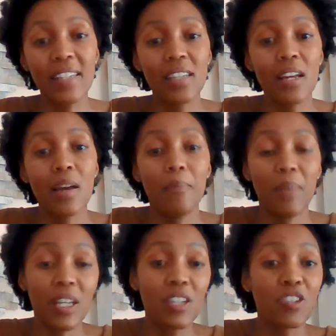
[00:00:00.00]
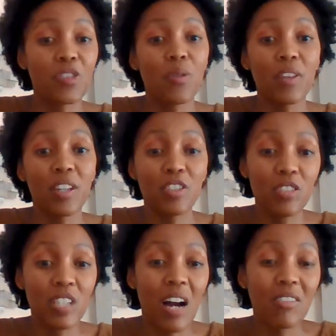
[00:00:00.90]
make sure that you
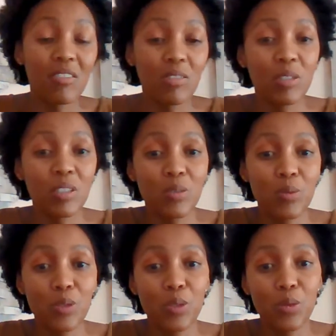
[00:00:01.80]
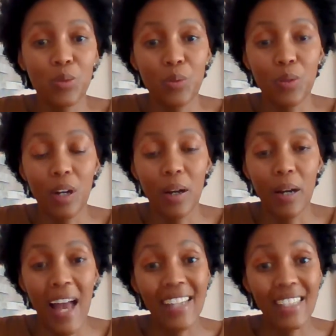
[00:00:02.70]
download it to as a
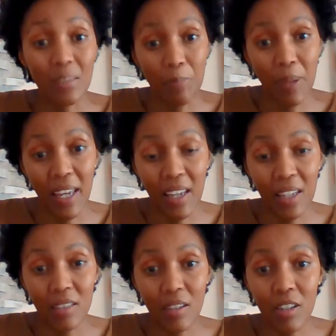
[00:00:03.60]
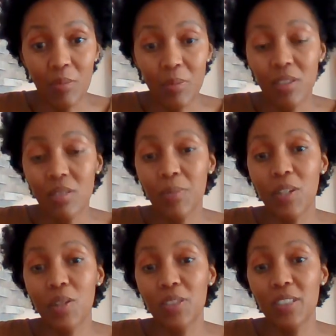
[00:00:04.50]
ping document because
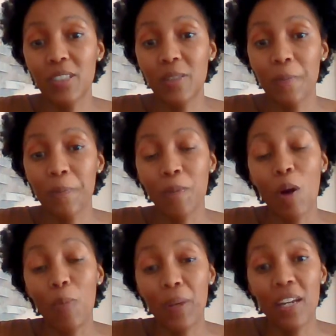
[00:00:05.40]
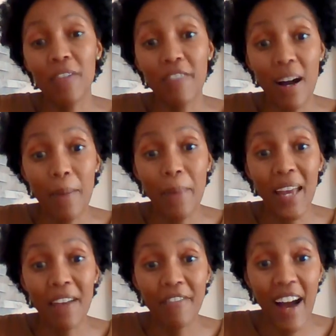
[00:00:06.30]
or ping
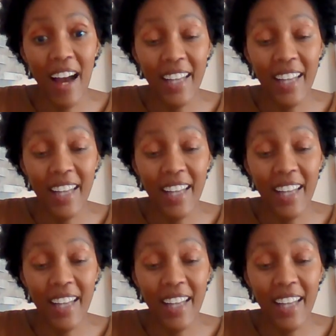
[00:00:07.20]
file,